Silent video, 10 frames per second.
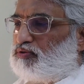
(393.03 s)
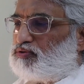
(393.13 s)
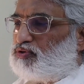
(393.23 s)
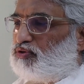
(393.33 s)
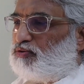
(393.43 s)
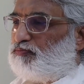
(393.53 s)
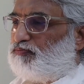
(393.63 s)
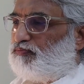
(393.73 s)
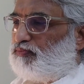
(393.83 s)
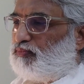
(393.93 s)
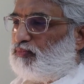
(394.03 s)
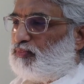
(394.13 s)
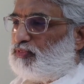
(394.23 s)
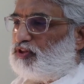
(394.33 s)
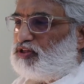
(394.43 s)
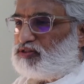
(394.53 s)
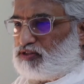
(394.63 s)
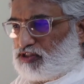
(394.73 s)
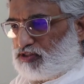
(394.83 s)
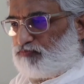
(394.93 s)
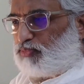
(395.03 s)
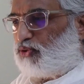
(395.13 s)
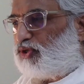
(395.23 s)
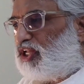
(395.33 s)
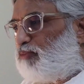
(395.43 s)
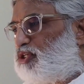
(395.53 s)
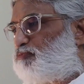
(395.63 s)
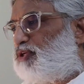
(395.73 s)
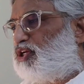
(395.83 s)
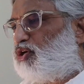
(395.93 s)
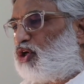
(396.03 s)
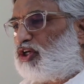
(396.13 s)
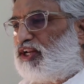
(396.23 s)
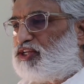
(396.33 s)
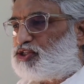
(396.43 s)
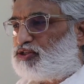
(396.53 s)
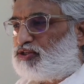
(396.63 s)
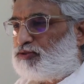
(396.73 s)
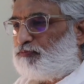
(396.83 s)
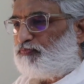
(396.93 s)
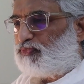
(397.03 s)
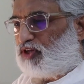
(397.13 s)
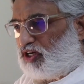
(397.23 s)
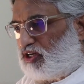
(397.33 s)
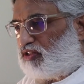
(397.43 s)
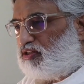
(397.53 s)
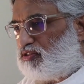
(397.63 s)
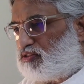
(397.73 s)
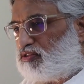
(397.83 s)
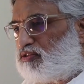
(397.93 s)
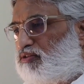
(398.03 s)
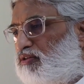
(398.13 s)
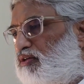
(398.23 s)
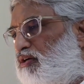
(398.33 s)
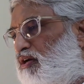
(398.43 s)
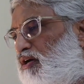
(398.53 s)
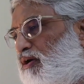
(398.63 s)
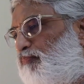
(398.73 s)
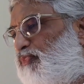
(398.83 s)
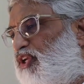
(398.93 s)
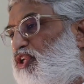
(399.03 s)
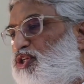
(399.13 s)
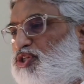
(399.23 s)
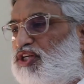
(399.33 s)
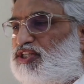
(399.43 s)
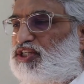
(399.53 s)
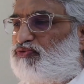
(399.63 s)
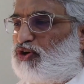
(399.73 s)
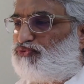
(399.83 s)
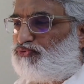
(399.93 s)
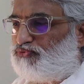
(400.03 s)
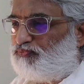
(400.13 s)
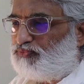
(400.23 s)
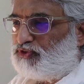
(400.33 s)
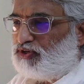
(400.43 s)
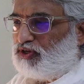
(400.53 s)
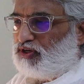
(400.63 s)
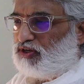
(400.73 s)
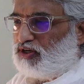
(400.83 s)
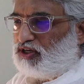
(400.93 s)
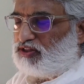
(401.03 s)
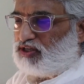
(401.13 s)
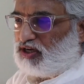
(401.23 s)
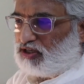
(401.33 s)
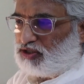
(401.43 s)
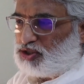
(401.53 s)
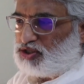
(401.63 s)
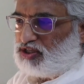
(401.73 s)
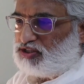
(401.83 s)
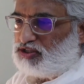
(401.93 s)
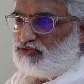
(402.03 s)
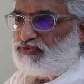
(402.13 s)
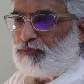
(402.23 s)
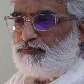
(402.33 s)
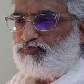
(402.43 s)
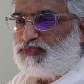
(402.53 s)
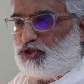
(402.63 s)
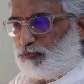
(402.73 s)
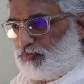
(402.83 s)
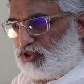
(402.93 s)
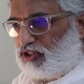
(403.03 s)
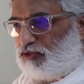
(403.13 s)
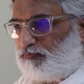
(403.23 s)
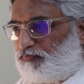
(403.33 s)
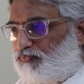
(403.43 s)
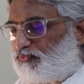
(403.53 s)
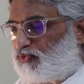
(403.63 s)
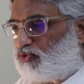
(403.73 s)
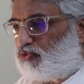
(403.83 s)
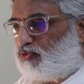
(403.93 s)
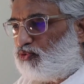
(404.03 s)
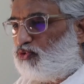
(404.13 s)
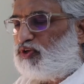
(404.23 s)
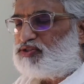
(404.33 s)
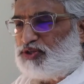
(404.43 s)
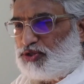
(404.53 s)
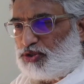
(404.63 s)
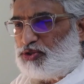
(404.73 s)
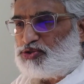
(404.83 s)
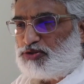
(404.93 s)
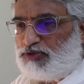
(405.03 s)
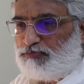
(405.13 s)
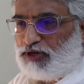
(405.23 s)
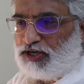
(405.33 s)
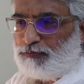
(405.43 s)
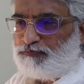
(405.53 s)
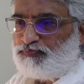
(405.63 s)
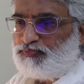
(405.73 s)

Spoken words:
So this program is being organized under this initiative of Lalita Krishna ji from Tirupati, who was introduced to me by